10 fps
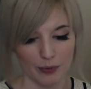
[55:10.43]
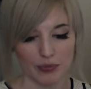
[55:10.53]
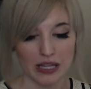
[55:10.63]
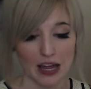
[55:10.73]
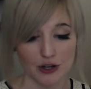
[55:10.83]

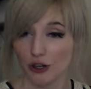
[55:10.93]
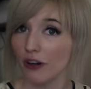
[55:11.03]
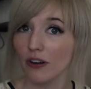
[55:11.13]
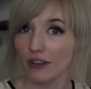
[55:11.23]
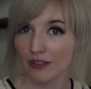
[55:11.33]
Pleasure
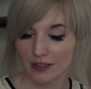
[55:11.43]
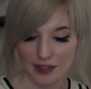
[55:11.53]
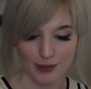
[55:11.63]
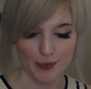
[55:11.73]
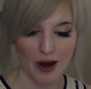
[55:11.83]

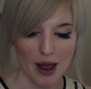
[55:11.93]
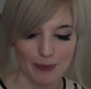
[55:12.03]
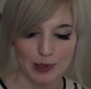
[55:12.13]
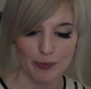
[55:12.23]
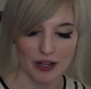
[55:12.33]
is
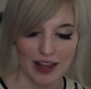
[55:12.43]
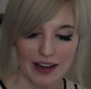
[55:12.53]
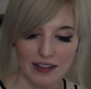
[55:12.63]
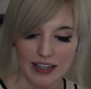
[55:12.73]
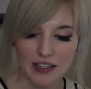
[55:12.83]
perhaps more
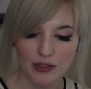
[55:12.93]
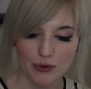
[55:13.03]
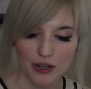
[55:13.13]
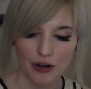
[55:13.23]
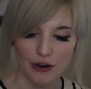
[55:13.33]
likely to
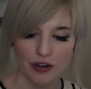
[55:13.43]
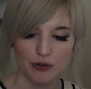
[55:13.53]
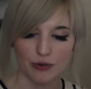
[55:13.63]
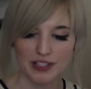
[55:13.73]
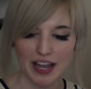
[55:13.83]

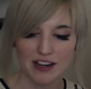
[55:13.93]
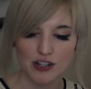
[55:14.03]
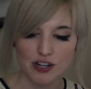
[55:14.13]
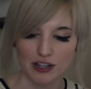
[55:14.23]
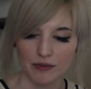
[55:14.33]
encourage
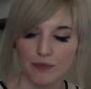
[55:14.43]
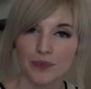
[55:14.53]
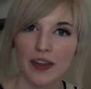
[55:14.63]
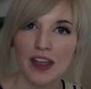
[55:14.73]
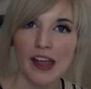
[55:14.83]
retention
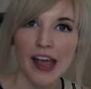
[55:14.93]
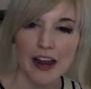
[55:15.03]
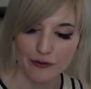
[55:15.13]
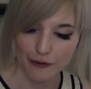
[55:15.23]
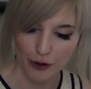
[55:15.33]

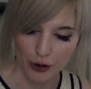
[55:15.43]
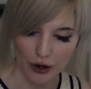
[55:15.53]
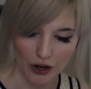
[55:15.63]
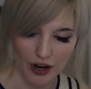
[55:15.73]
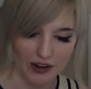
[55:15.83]
and
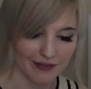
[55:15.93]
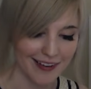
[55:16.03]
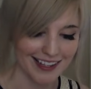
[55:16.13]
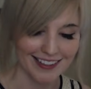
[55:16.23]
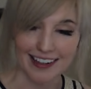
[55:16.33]
further
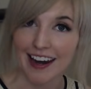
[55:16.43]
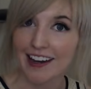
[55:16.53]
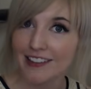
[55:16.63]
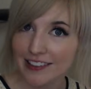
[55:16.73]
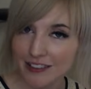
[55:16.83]

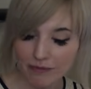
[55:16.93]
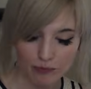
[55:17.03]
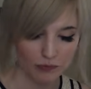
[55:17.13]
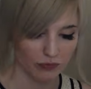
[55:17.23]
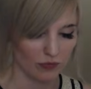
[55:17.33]
investigation.
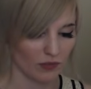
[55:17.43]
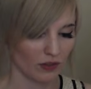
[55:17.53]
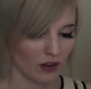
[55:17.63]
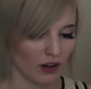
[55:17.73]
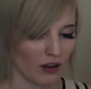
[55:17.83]

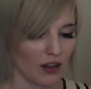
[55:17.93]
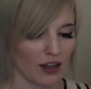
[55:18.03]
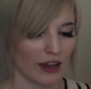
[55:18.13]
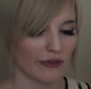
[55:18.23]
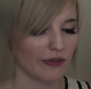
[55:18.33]

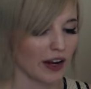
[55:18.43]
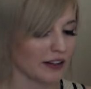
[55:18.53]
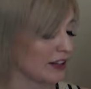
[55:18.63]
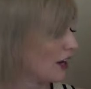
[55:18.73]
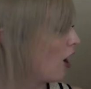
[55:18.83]
And
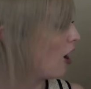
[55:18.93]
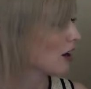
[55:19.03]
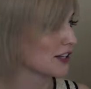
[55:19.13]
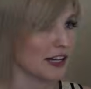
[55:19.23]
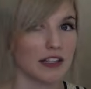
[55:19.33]
finally,
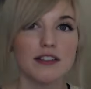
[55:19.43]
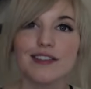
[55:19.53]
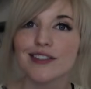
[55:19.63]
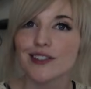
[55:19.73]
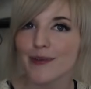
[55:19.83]

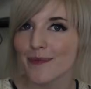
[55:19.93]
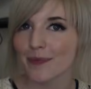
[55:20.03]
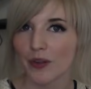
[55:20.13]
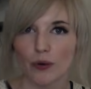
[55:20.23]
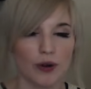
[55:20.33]
audience,
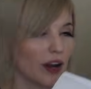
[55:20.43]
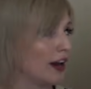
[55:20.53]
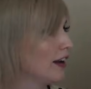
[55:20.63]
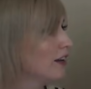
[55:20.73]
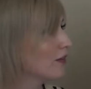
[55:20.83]
okay?